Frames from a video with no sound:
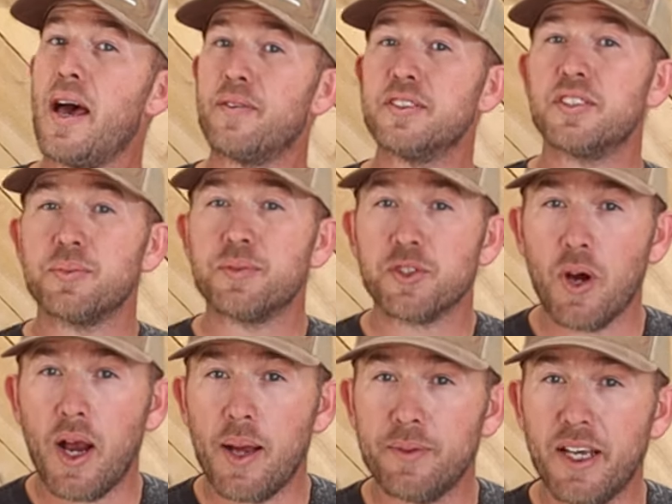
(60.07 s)
haven't
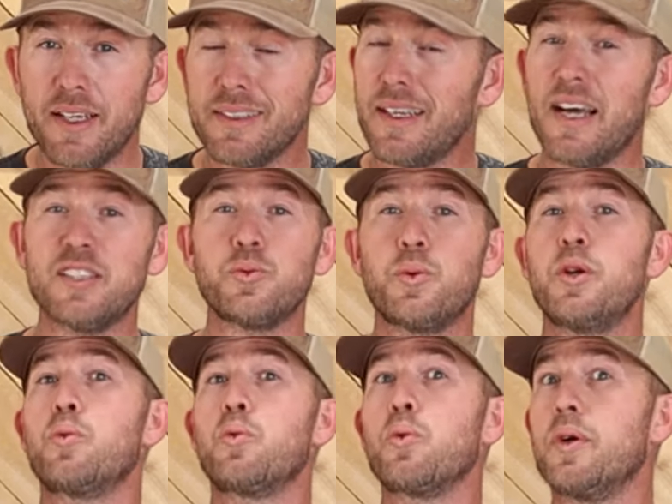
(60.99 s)
subscribed yet, guys,
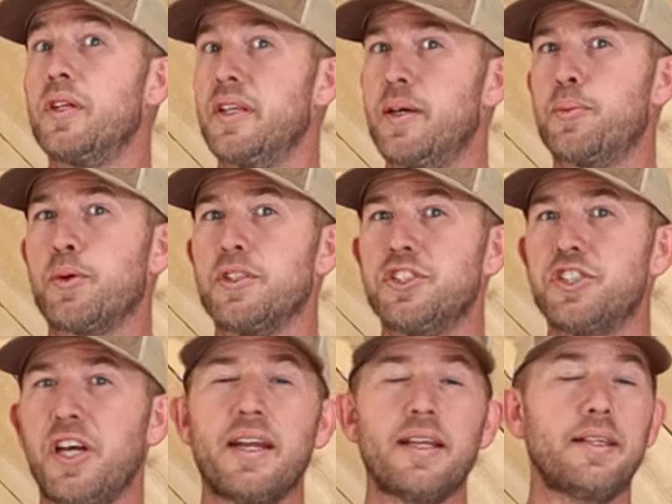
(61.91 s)
we'd really
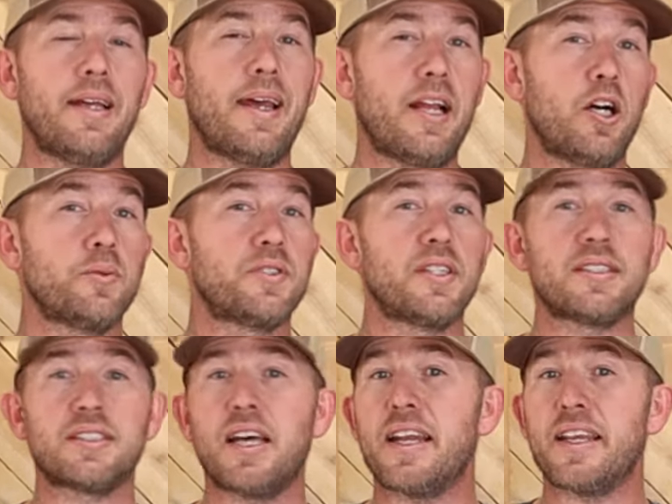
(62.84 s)
appreciate it. It helps
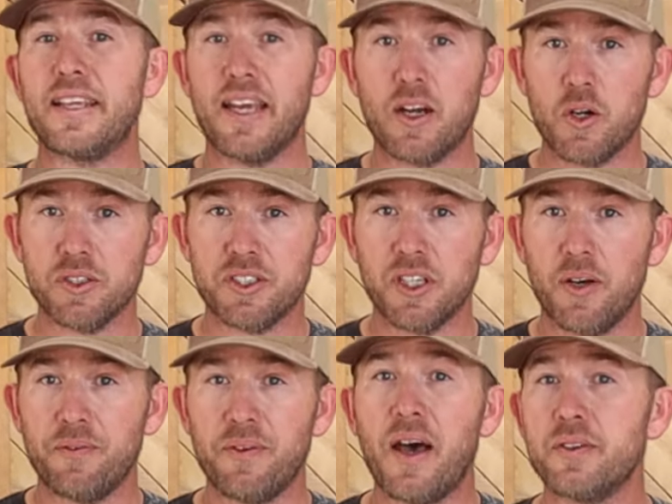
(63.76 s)
us kind of get our
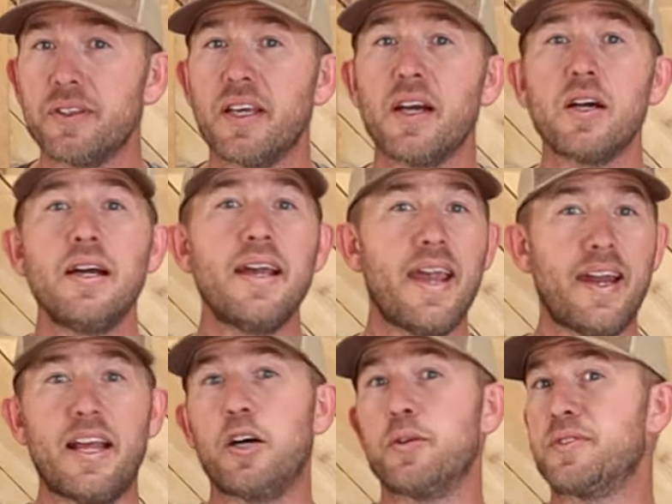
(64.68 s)
stuff out there
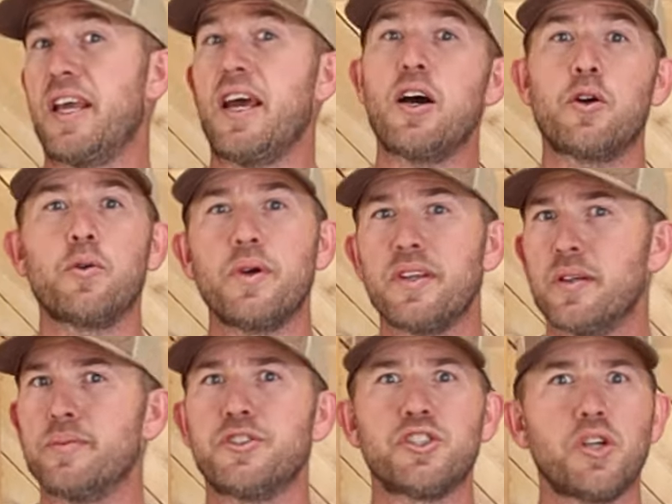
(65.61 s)
and helps the
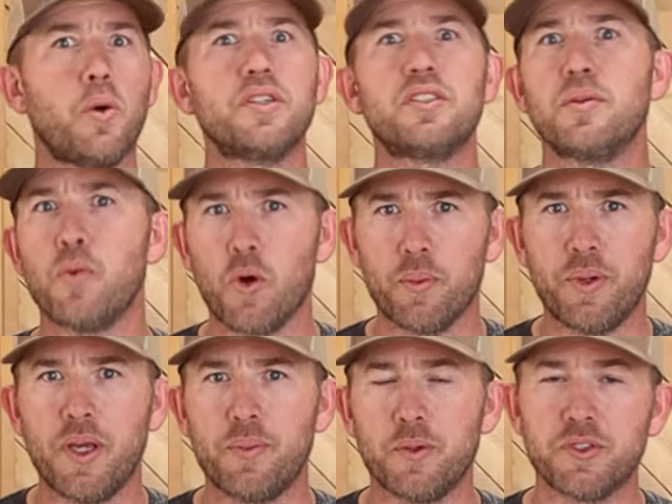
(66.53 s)
algorithm show it to more
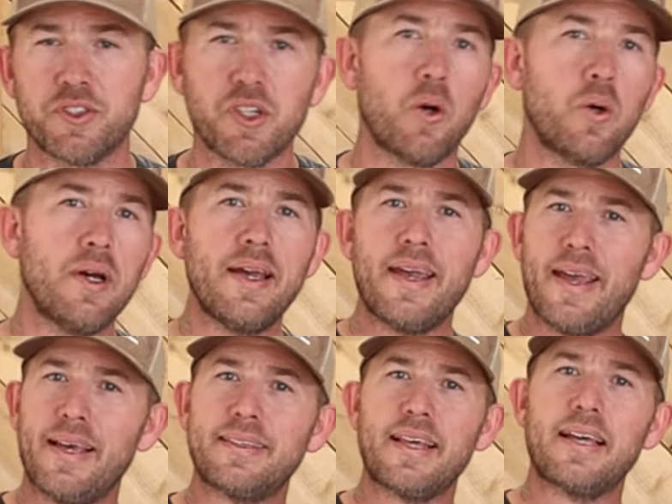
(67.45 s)
people. So
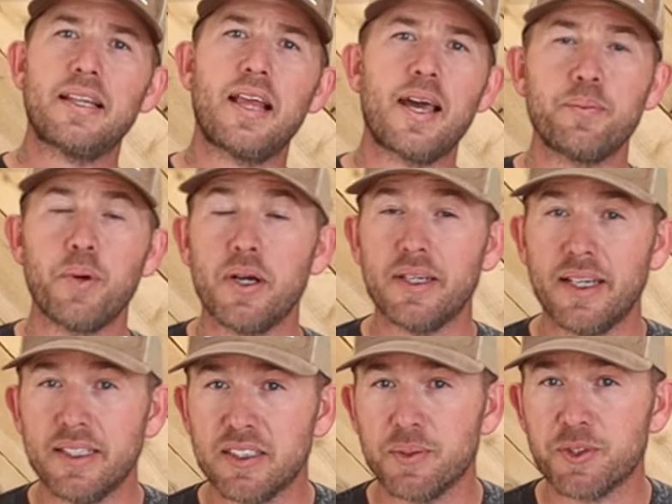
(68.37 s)
hit that like button,
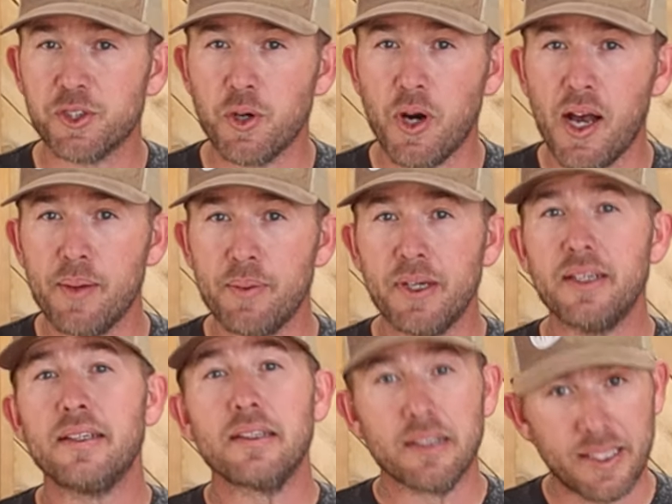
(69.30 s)
hit subscribe.
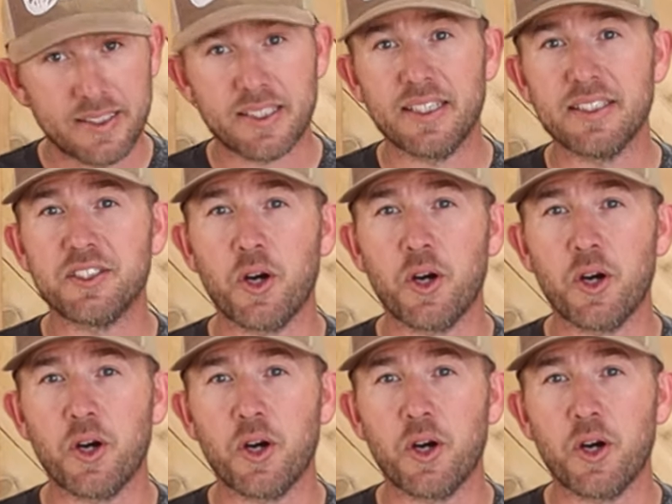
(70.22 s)
Let's get